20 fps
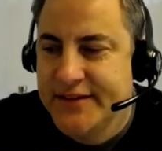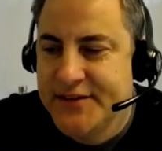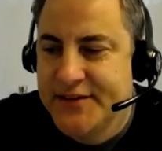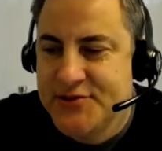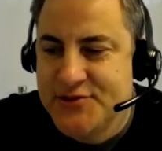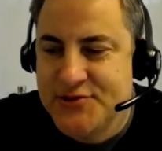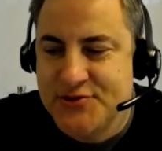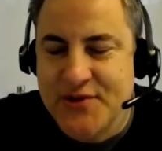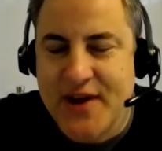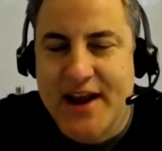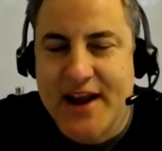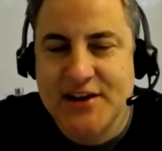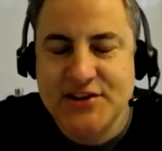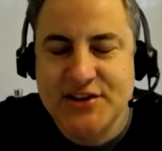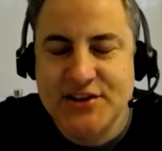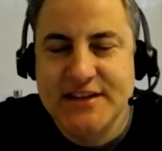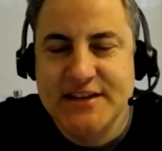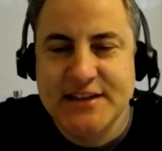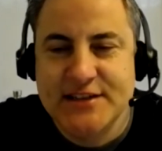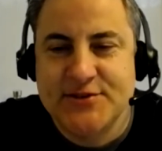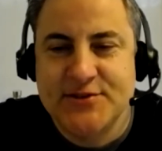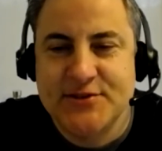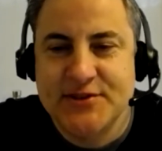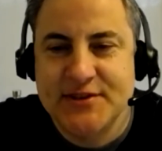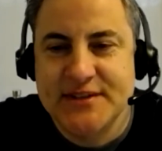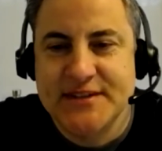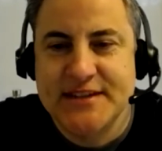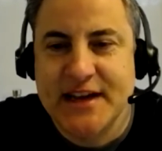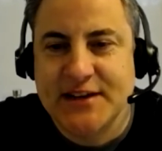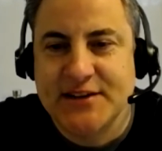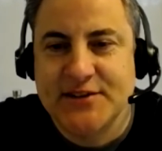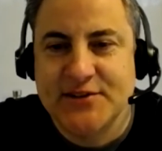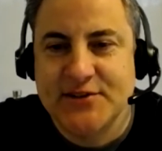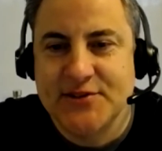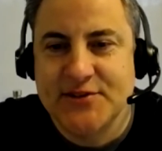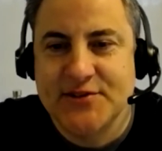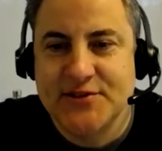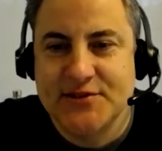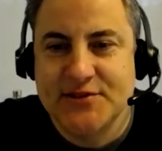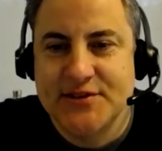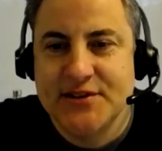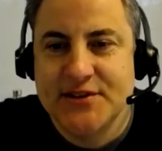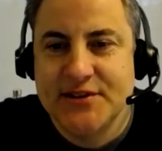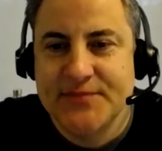strategies that certain sectors